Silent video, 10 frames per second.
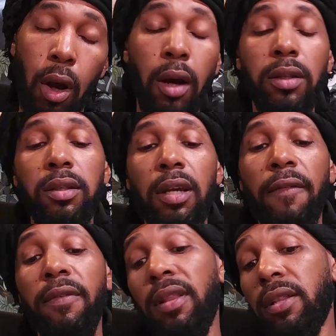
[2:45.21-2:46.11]
Honestly, I
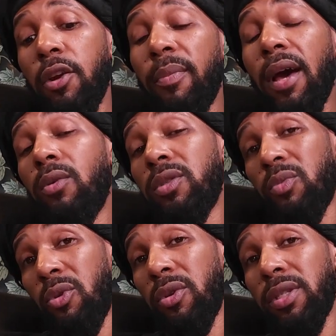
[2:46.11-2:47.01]
feel like their battle was
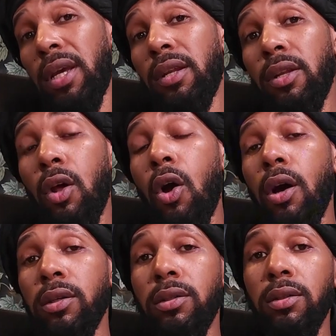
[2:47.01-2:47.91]
more entertaining than
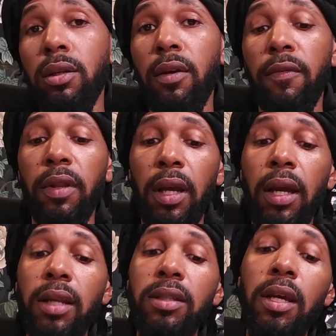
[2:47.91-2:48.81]
ours. like I
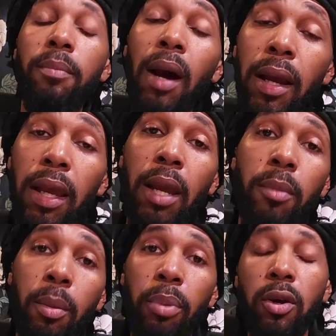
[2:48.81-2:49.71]
got to step my
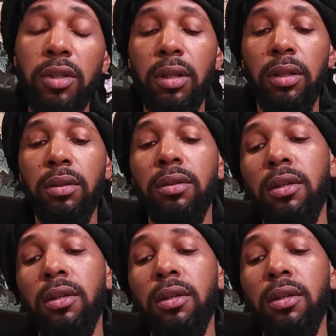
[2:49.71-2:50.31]
game up personally.